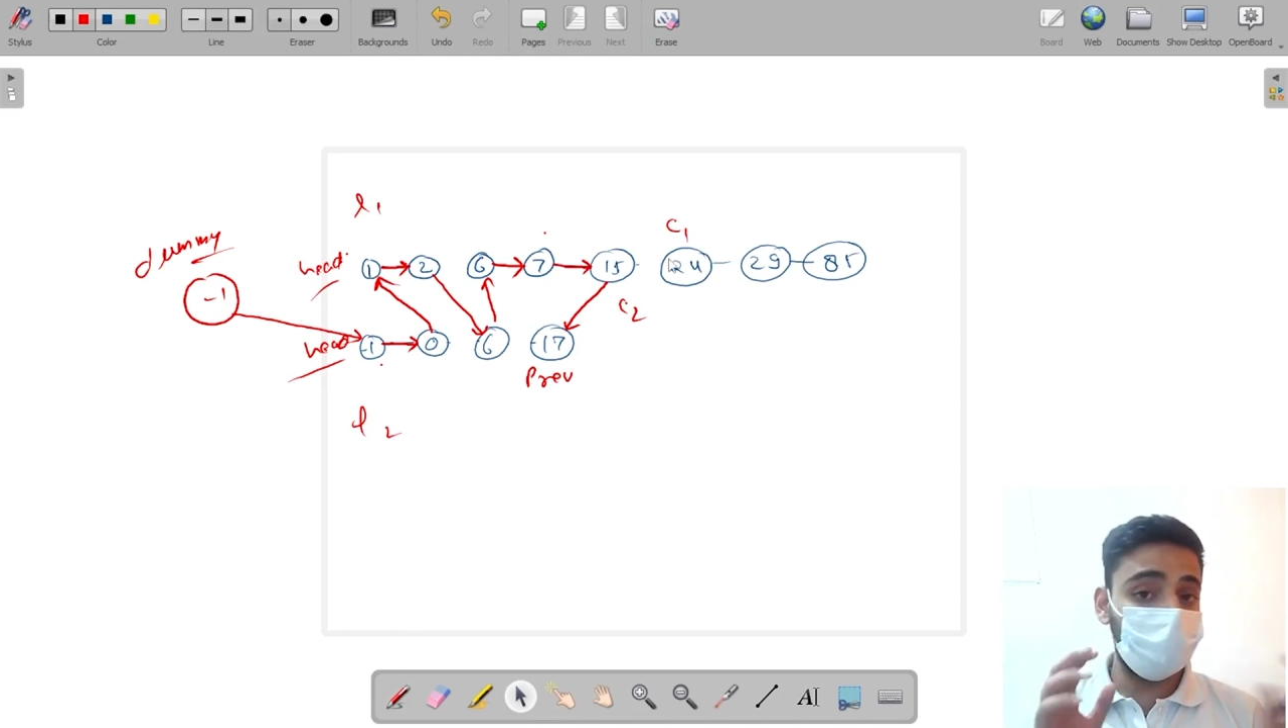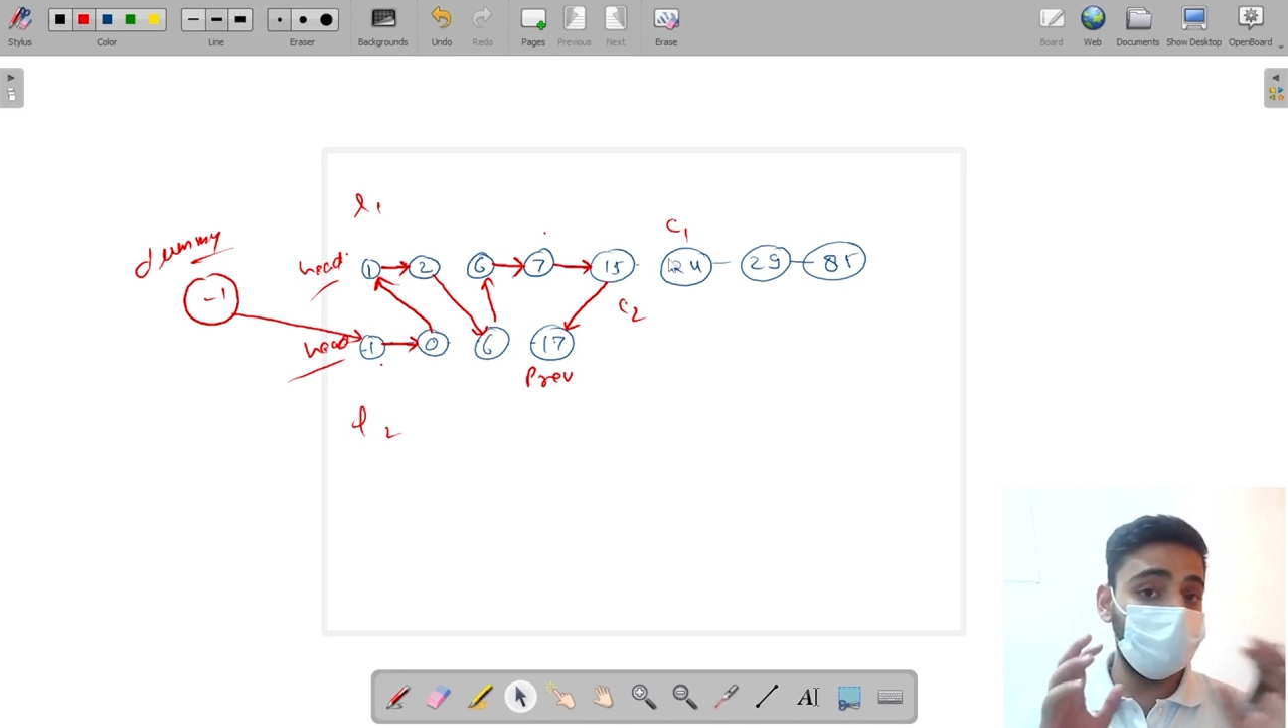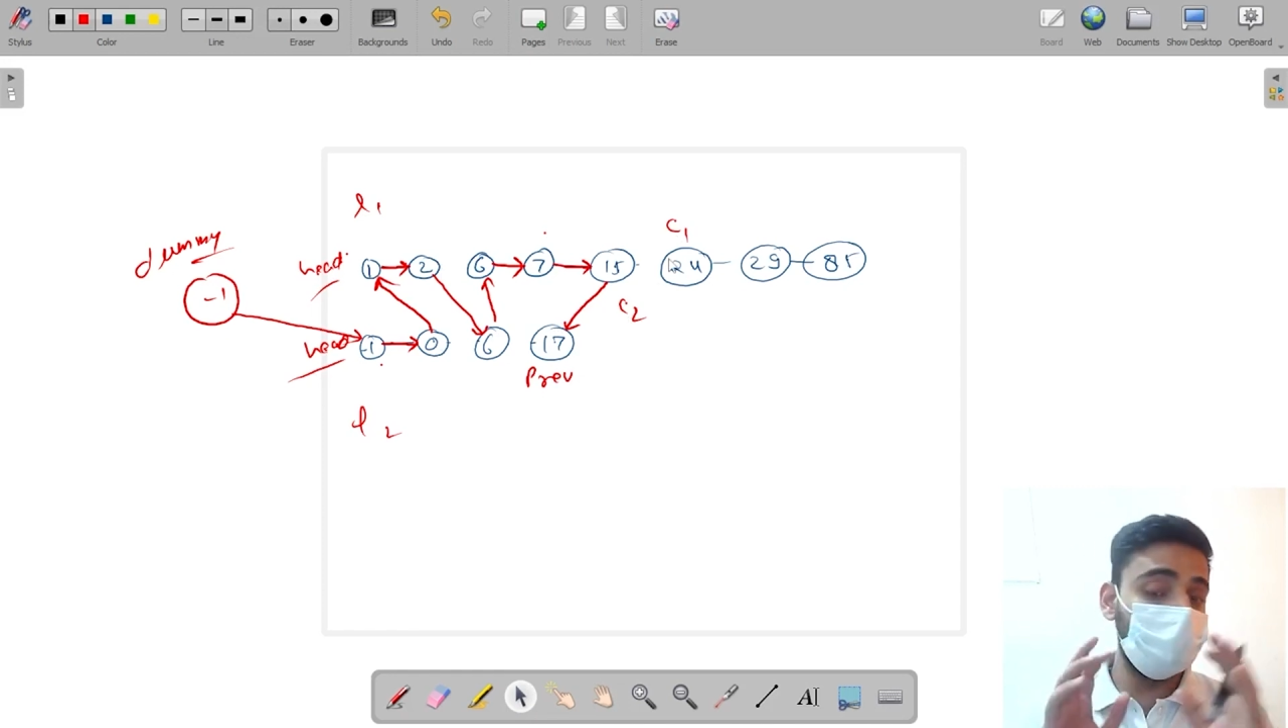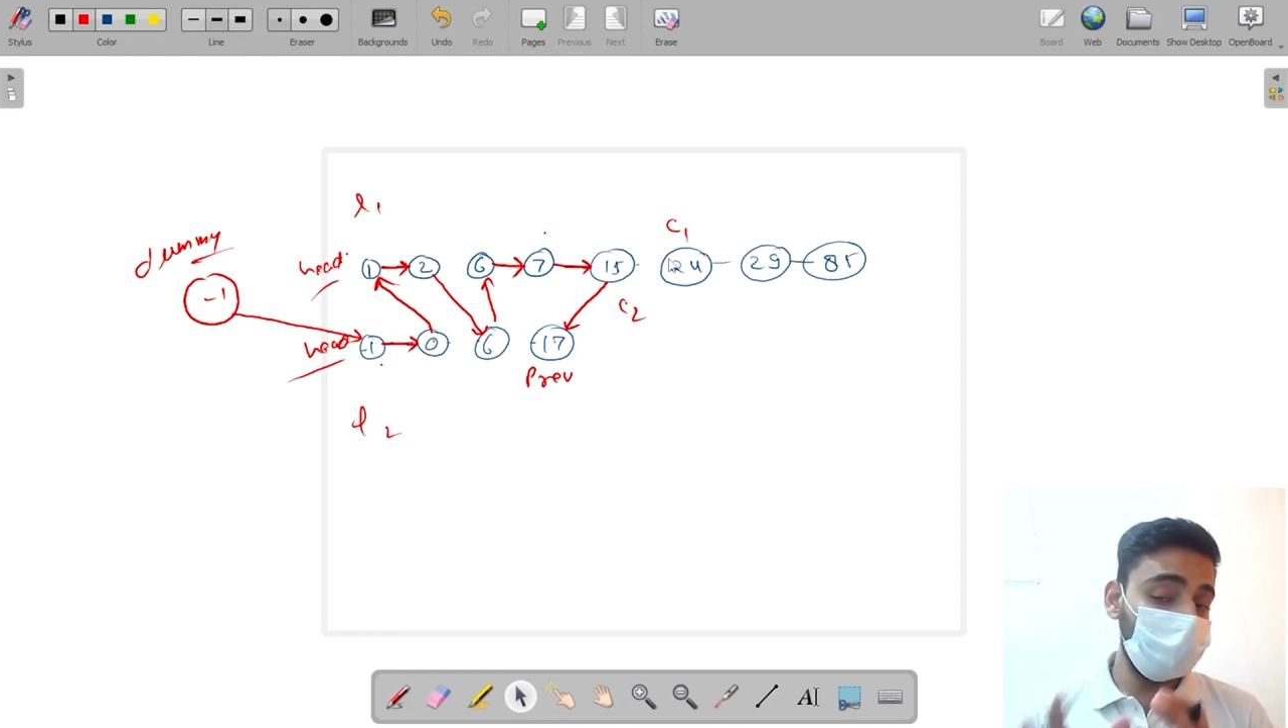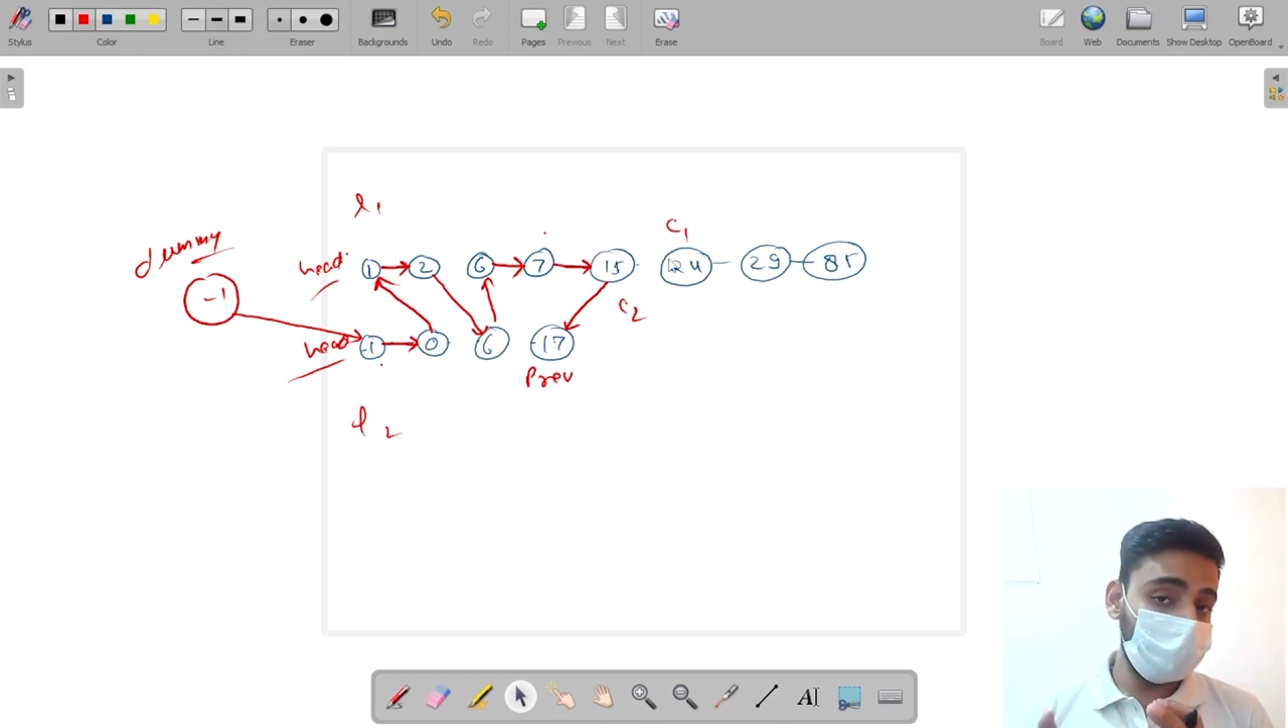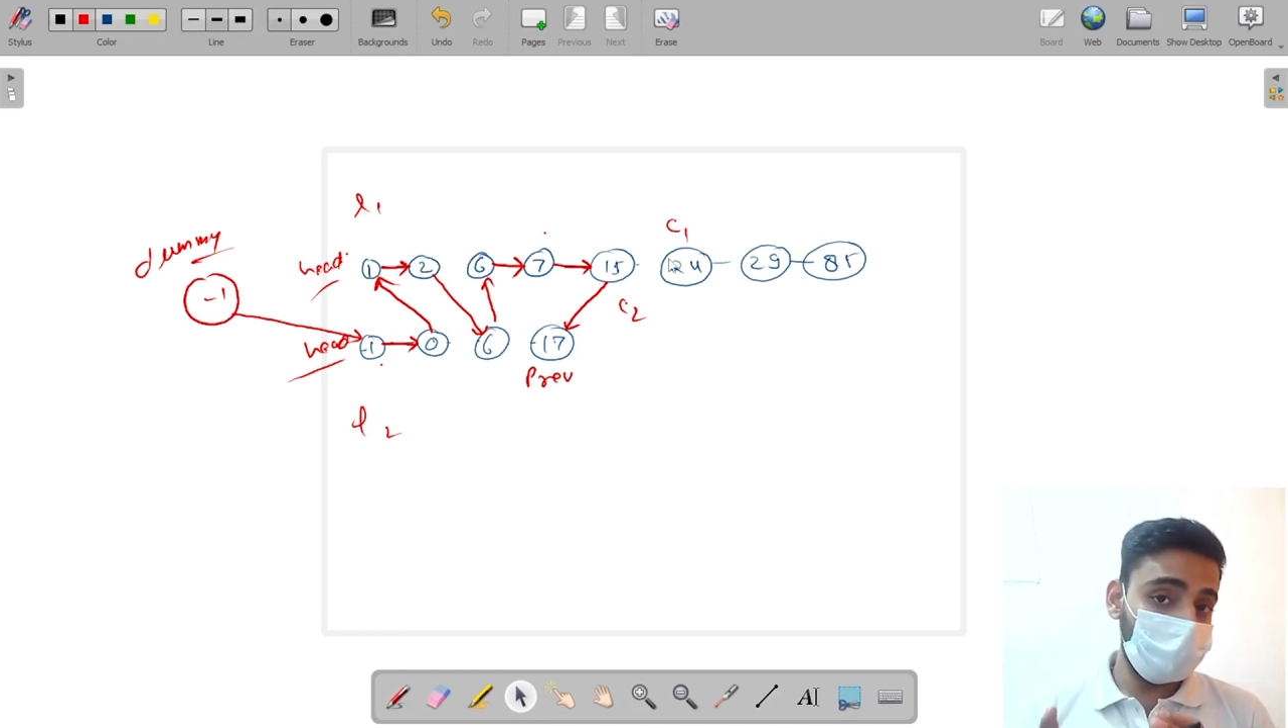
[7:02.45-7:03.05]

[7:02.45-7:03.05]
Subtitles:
the